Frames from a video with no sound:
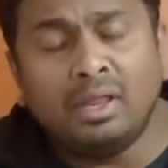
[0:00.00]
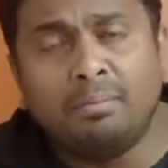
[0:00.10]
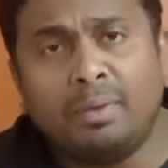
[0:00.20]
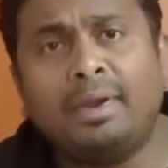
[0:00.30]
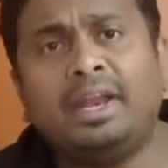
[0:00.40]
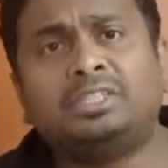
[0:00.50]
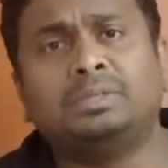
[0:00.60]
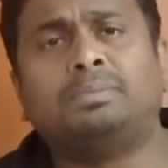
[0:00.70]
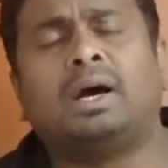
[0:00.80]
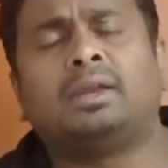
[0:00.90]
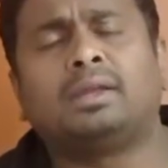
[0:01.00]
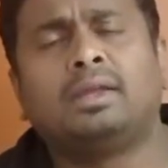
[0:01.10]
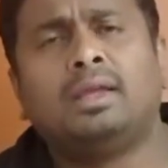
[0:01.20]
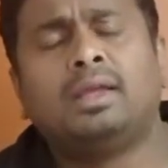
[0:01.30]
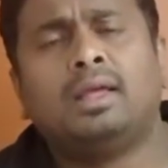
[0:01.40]
implementation part?
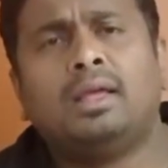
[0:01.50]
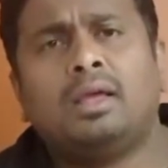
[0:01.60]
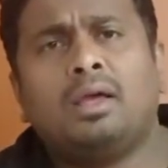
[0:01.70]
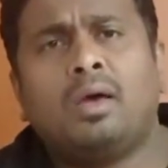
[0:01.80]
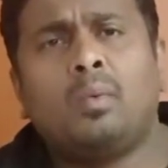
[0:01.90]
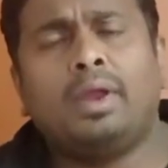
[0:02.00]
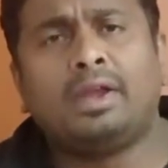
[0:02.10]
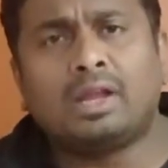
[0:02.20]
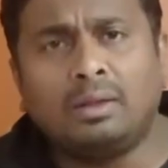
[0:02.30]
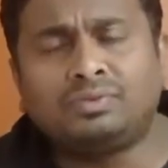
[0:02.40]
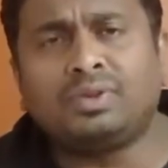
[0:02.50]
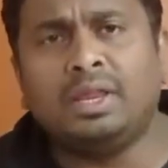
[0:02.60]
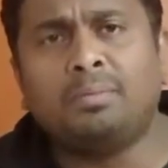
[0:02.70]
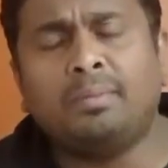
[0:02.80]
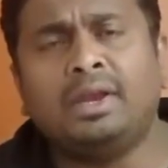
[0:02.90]
When it comes to the
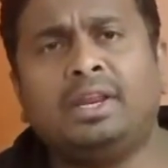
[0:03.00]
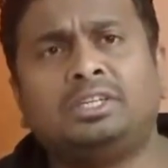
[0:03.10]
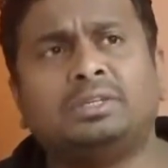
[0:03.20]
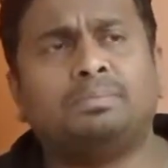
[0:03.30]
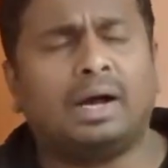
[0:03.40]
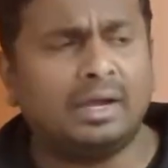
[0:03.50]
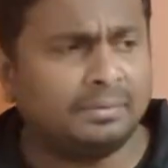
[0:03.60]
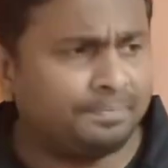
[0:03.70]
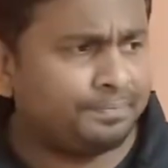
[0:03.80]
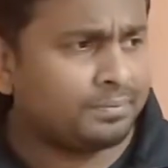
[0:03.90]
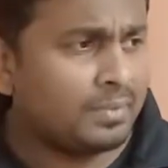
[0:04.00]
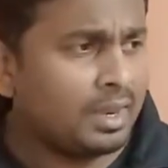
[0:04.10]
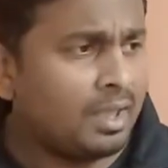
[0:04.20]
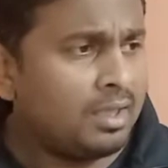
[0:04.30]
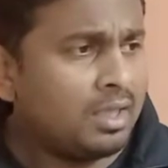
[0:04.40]
implementation part,
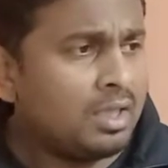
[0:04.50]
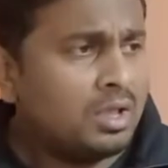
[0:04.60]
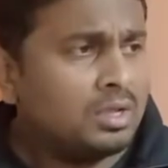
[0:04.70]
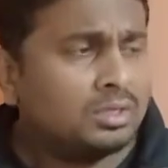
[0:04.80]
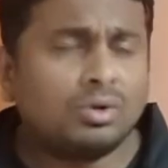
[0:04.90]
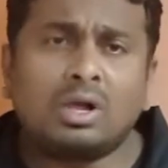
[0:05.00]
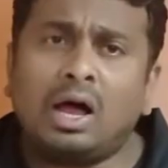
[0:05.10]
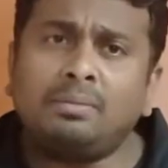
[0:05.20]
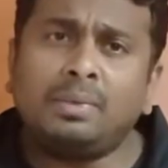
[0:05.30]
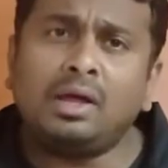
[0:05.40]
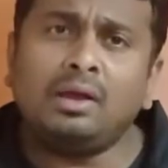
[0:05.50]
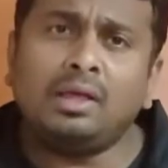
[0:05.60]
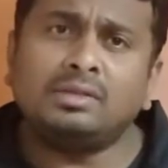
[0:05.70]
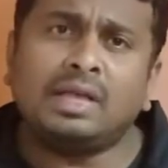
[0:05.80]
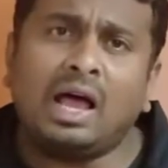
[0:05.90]
so
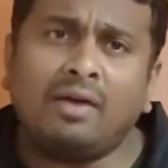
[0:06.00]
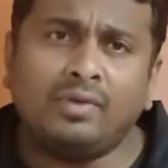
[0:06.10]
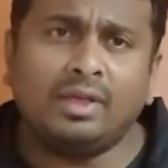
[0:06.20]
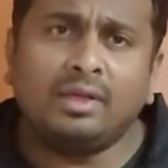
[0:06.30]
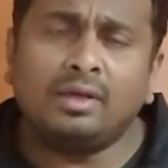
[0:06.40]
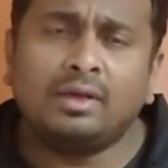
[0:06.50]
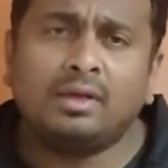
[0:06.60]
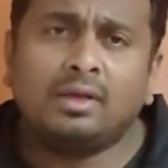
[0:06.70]
Kanban is having